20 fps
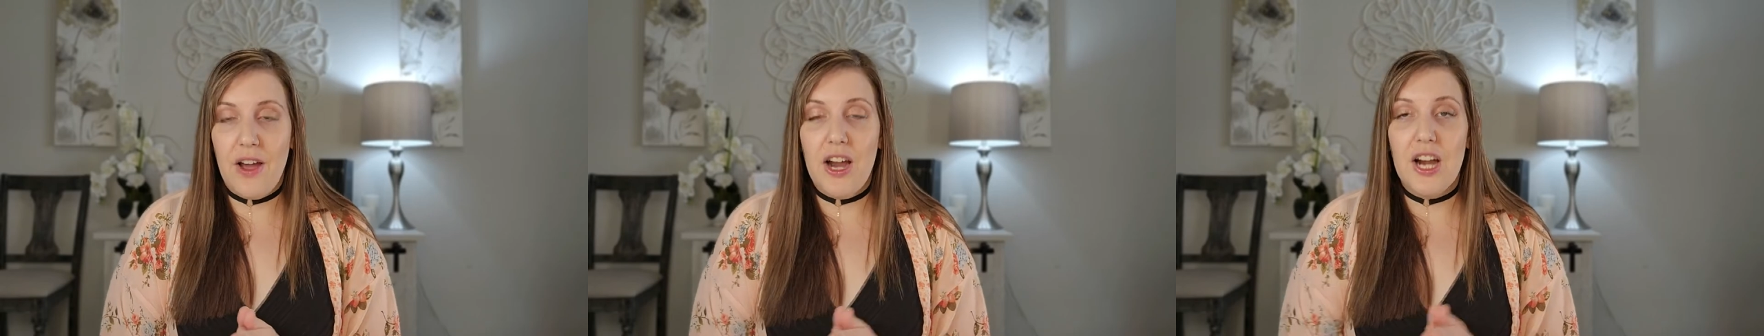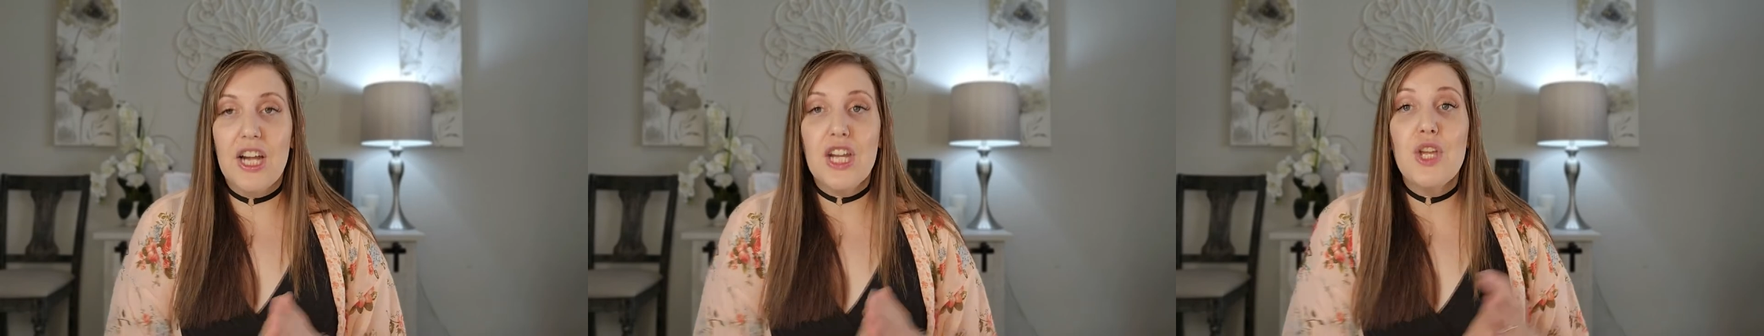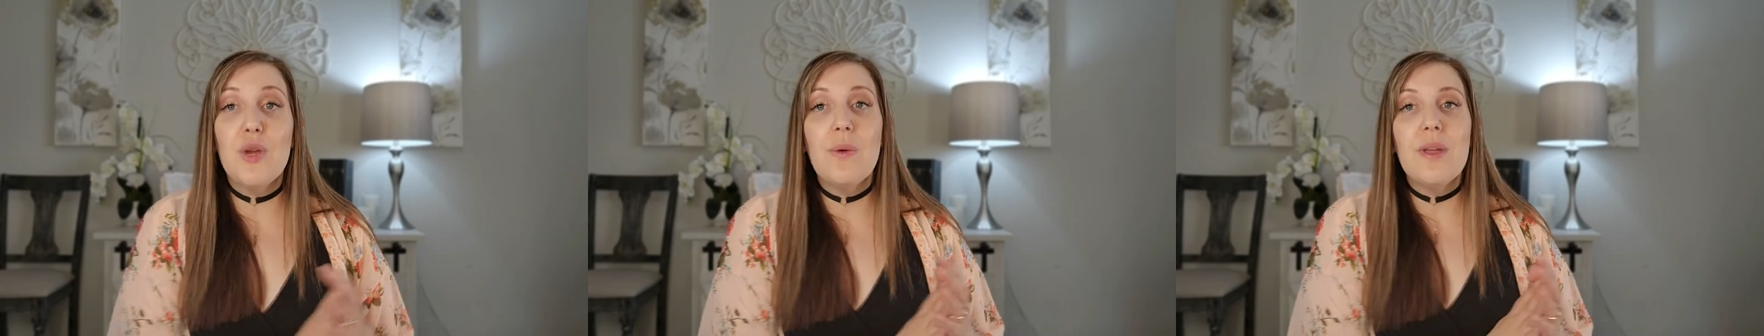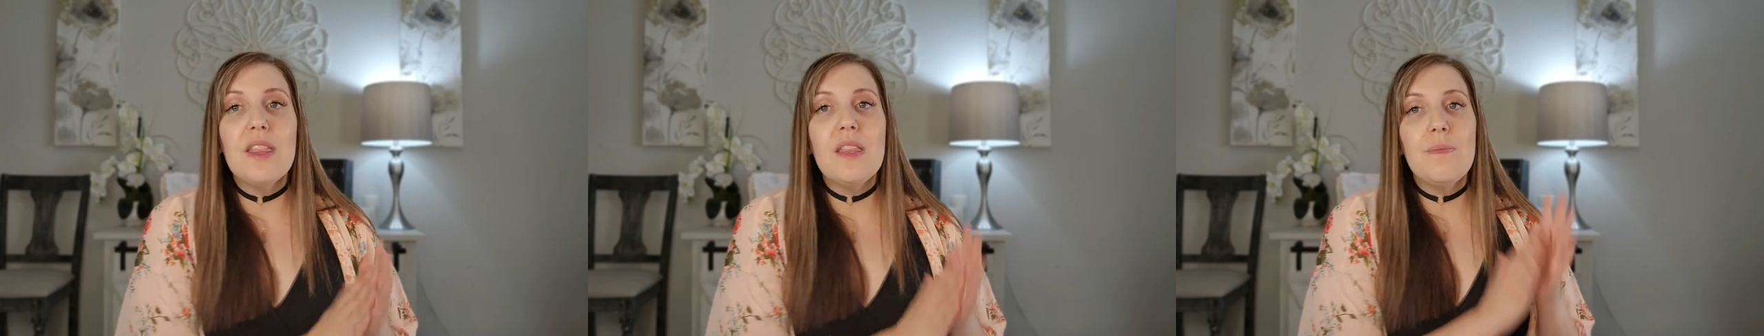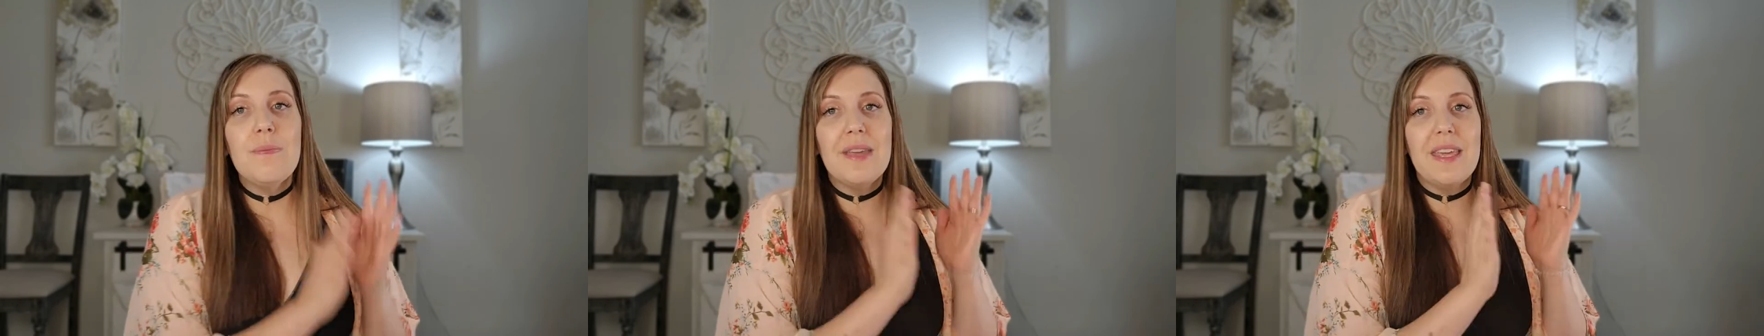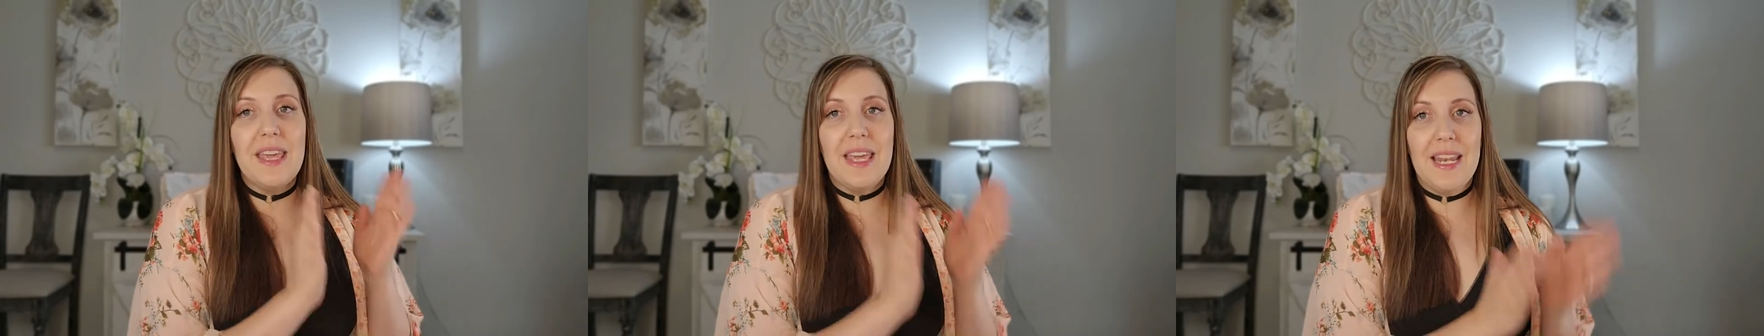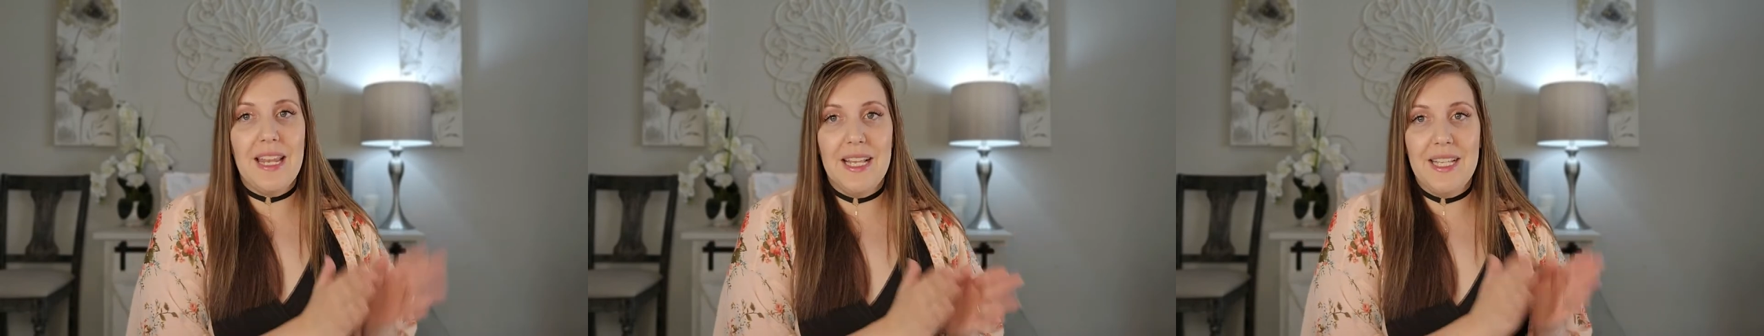Are you in the
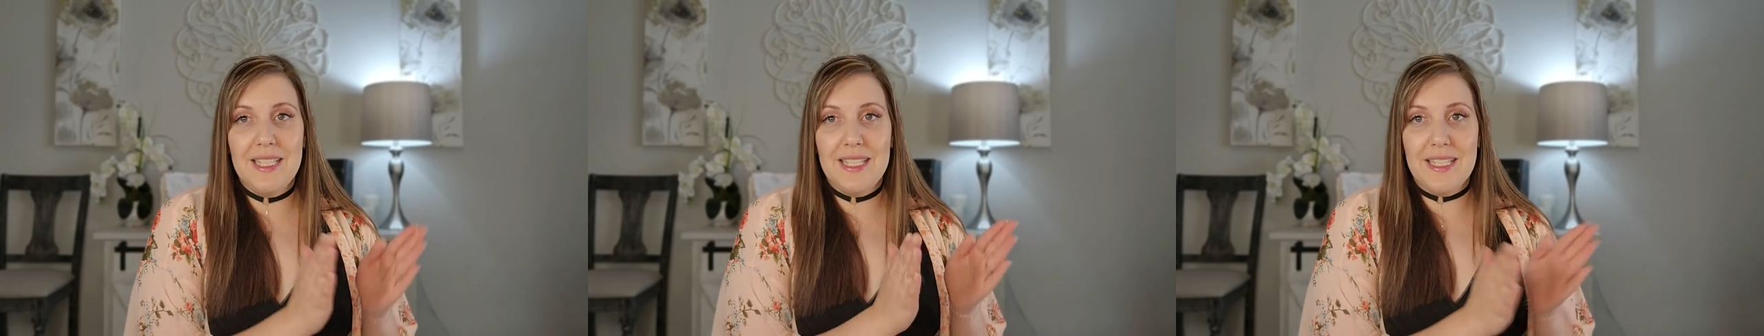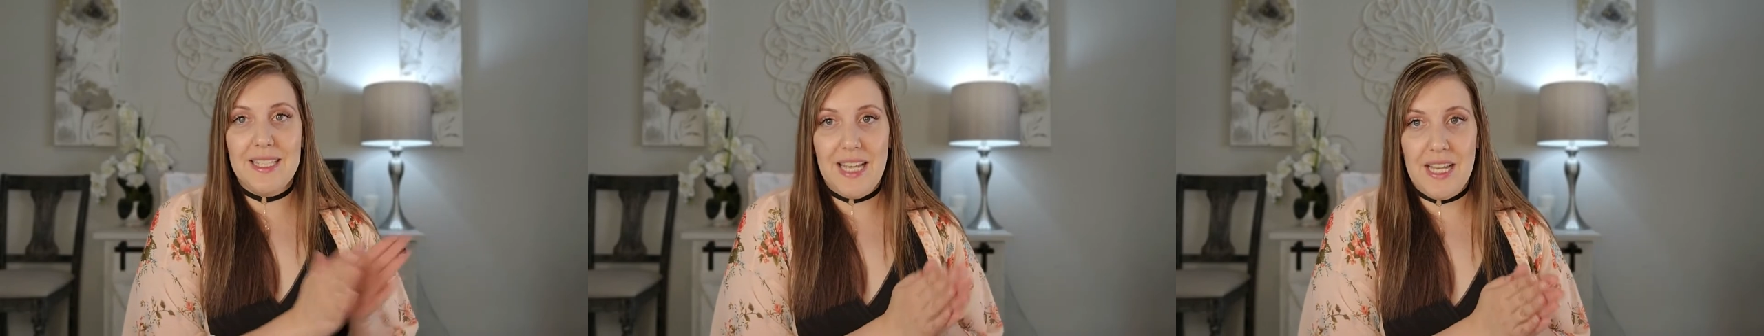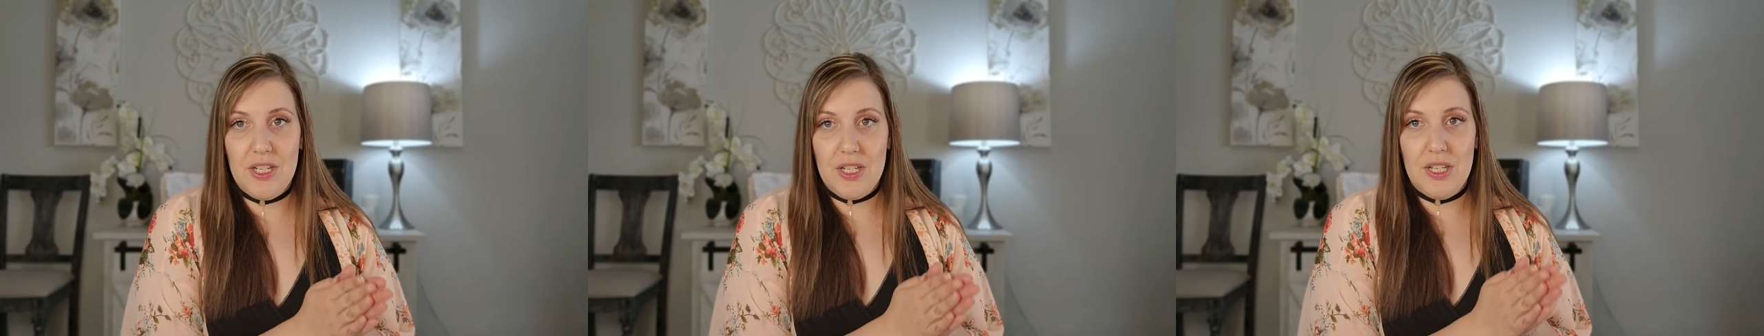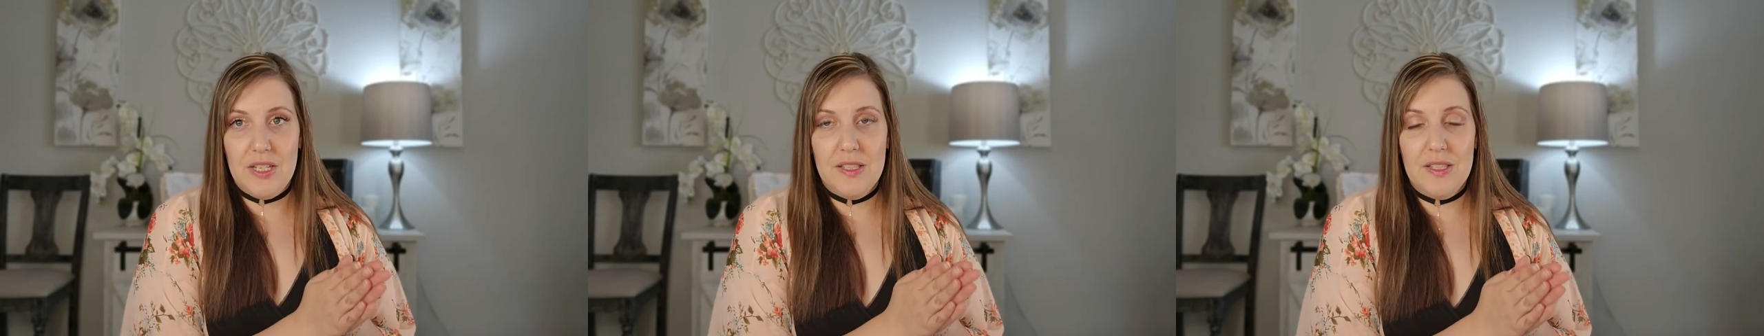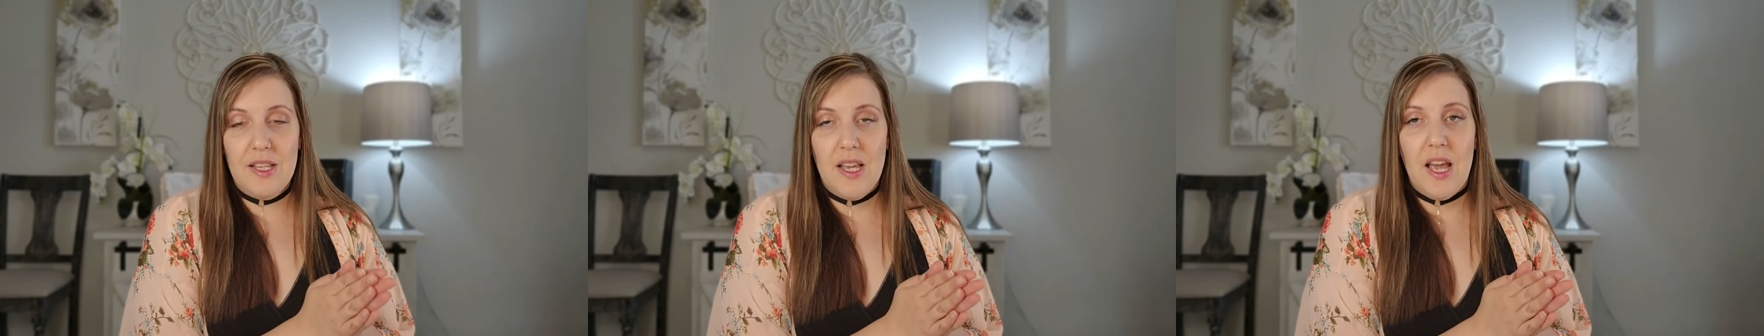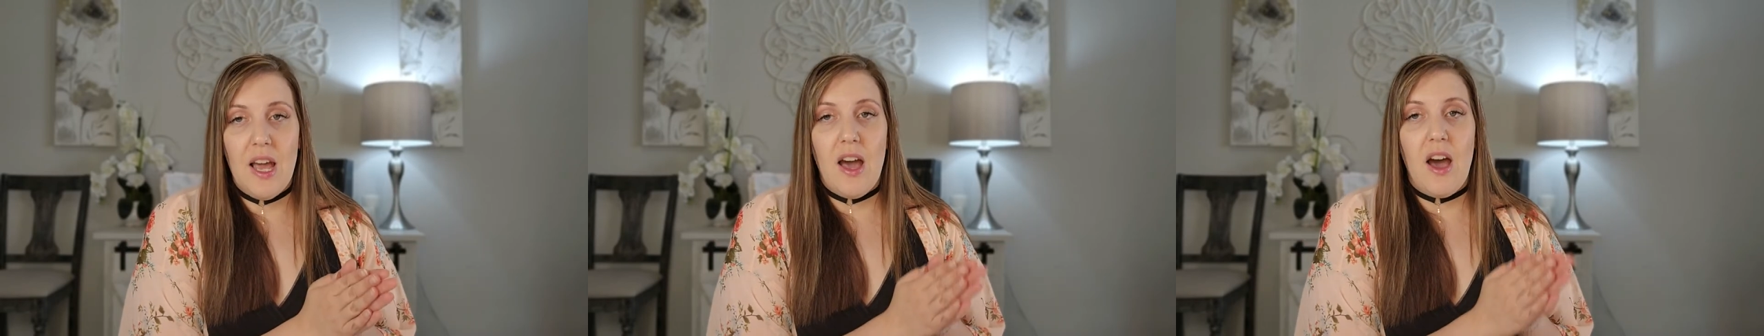beginning stages?